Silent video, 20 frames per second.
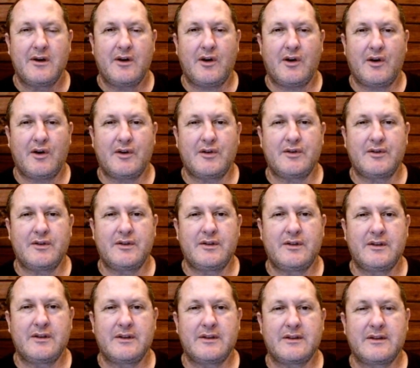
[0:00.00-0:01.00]

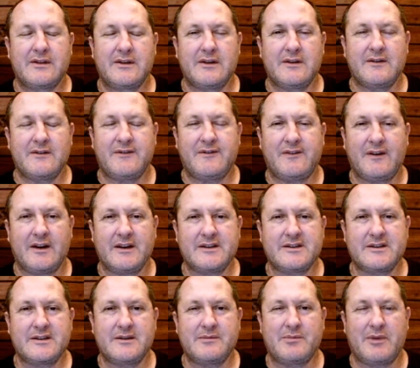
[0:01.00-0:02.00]
on the
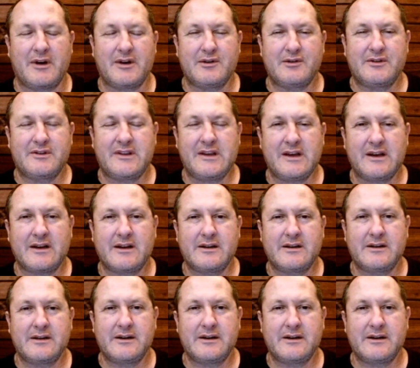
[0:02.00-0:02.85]
Pfizer-BioNTech